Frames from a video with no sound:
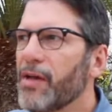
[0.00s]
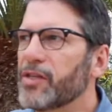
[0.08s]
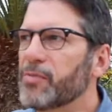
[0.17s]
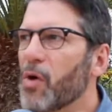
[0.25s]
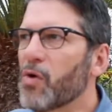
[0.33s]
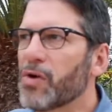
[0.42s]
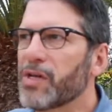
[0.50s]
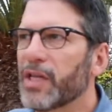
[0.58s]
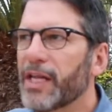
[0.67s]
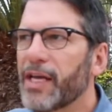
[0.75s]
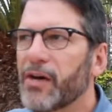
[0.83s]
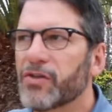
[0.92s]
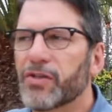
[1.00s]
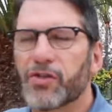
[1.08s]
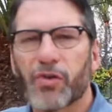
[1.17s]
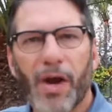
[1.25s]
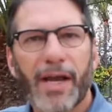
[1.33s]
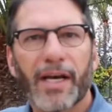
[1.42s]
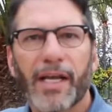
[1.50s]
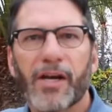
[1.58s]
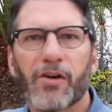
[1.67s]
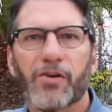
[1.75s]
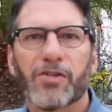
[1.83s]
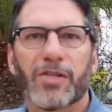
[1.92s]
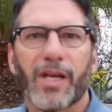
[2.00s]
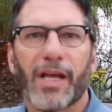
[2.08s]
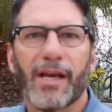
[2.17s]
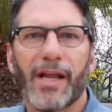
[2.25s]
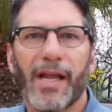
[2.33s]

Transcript: spoken to leaders and trained leaders and,